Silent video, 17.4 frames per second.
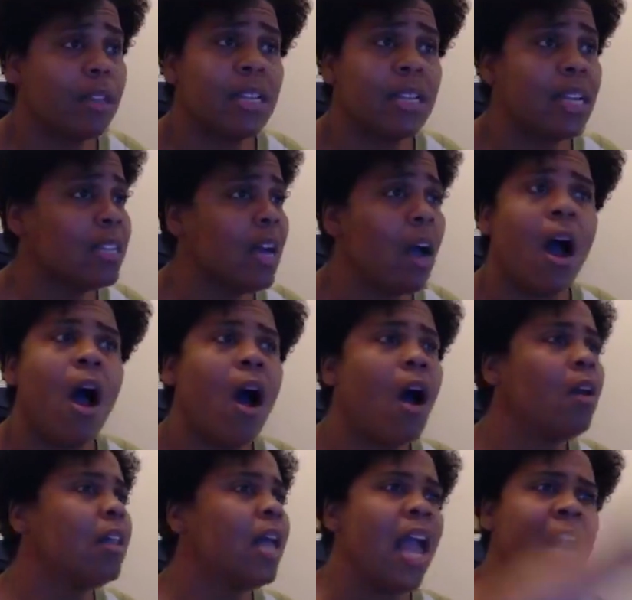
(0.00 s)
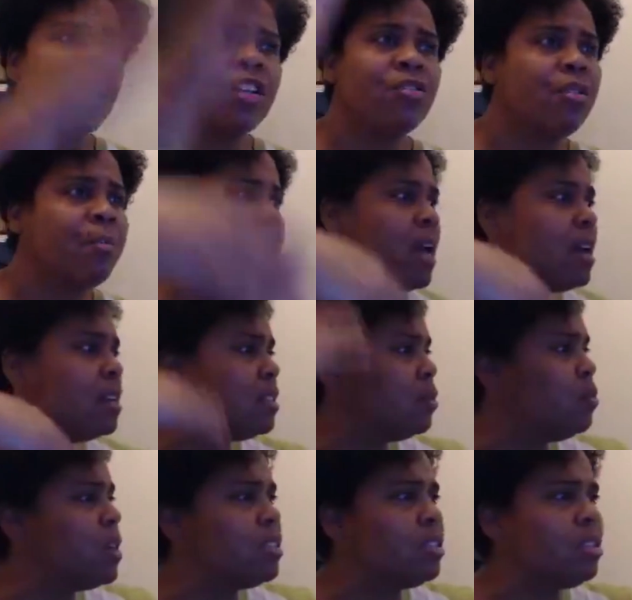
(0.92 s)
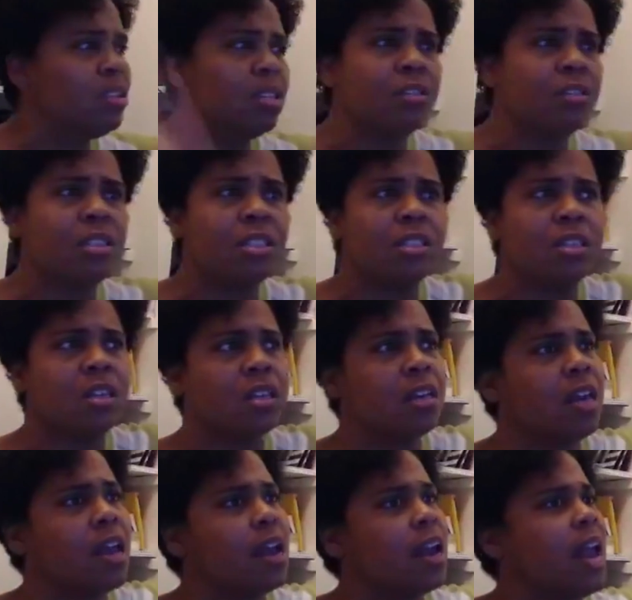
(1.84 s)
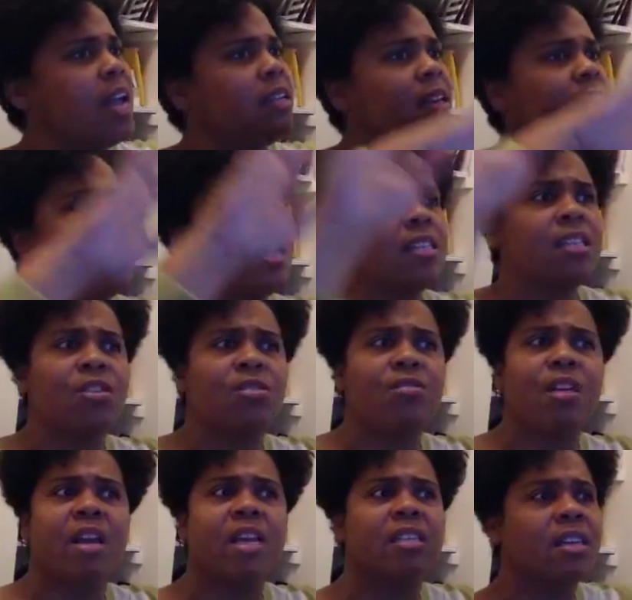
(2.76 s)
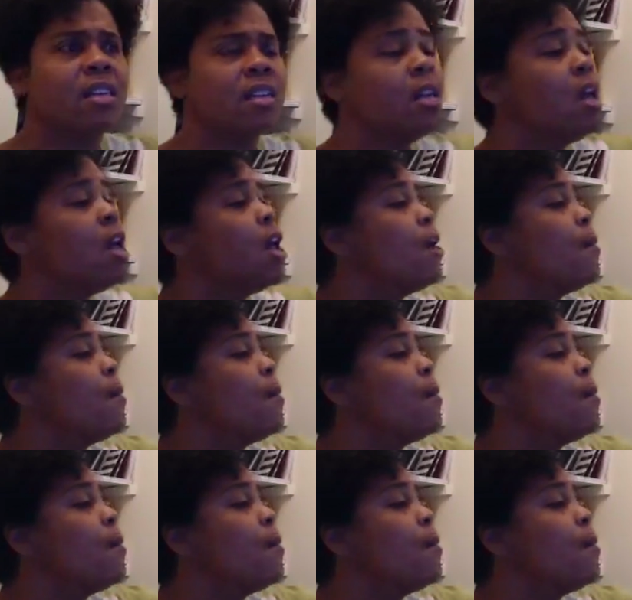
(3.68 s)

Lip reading: That's all the extra bells and whistles and connecting this and do this and